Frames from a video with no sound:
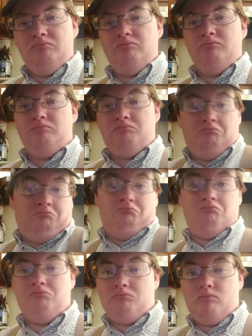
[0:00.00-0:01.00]

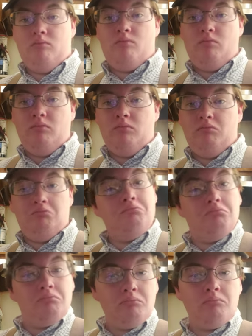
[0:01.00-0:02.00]
(no one is talking)